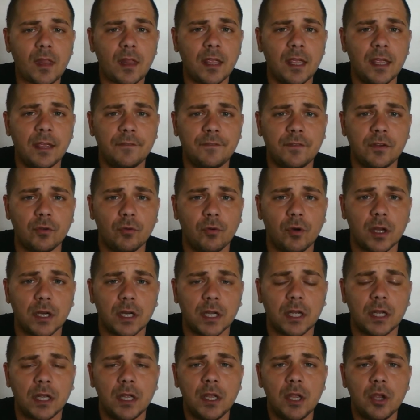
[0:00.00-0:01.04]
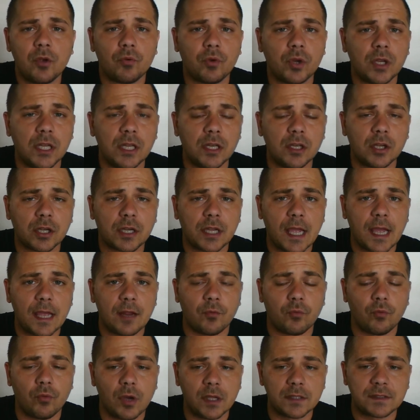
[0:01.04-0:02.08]
if you want to really look at
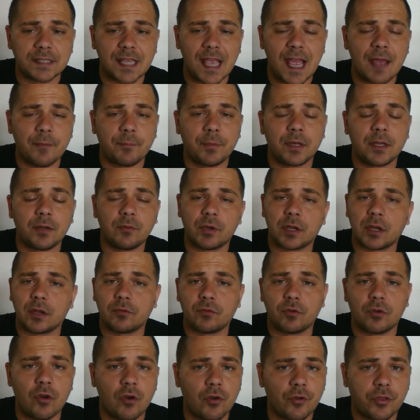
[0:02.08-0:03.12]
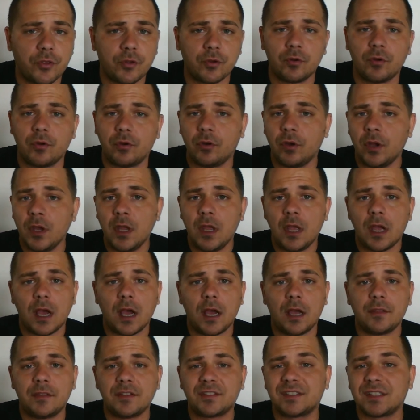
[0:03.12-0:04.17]
what's happening, we can go through
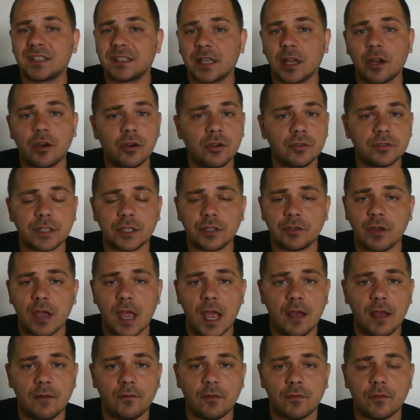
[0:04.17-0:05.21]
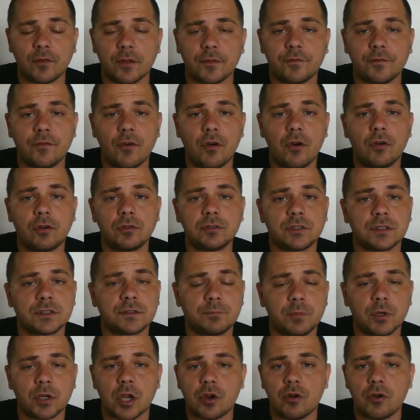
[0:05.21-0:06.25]
uh, the scenarios that you have over the phone. Just
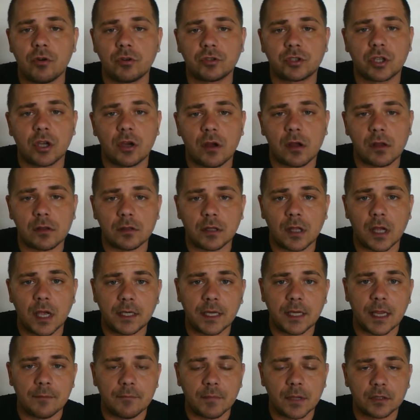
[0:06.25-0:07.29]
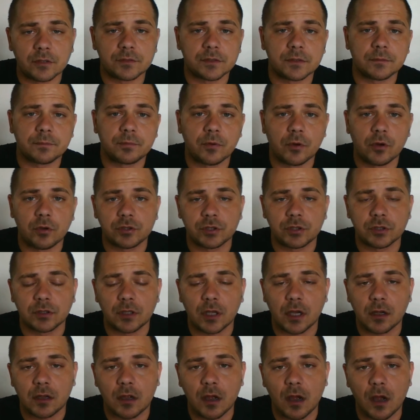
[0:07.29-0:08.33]
book a coach call online at
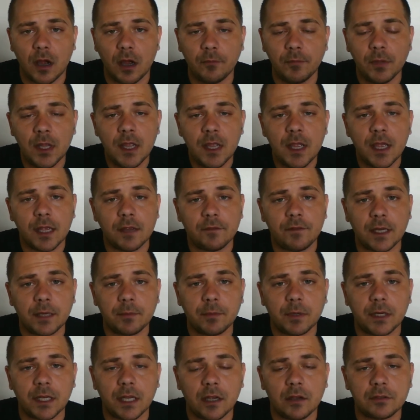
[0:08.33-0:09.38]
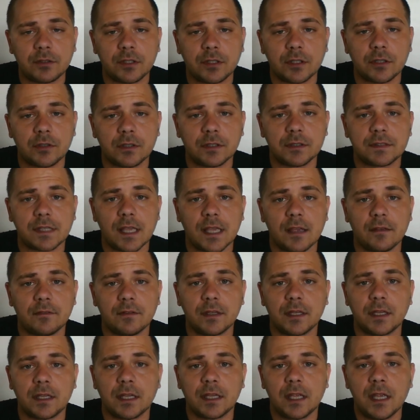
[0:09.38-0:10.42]
mentorsapproach.com. If anybody out there is
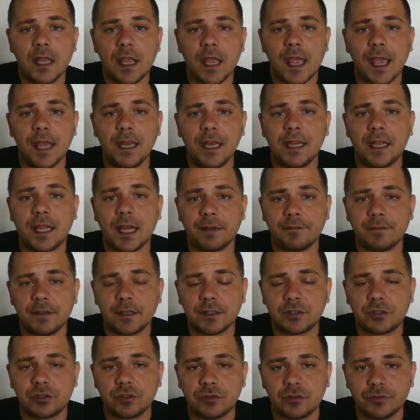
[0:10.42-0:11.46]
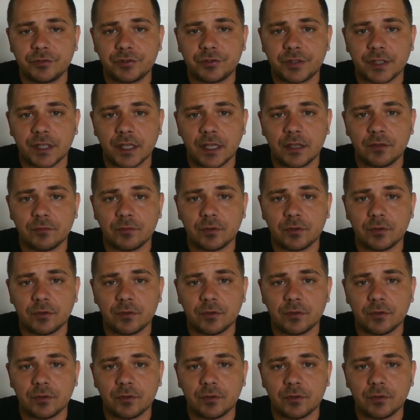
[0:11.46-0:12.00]
having any kind of issues and